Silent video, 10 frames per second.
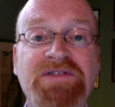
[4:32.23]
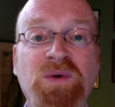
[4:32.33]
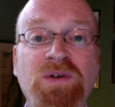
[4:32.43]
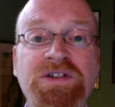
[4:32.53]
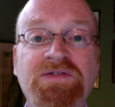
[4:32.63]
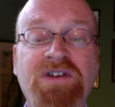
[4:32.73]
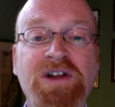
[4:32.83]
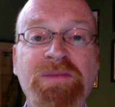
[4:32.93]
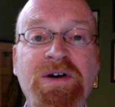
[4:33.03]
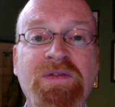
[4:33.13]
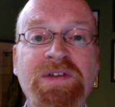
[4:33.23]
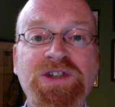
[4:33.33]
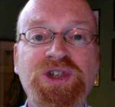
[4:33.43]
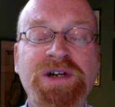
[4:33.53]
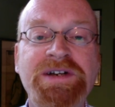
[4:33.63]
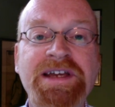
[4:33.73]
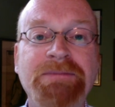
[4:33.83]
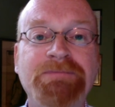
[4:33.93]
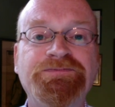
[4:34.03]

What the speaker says: if you want to follow me on this journey.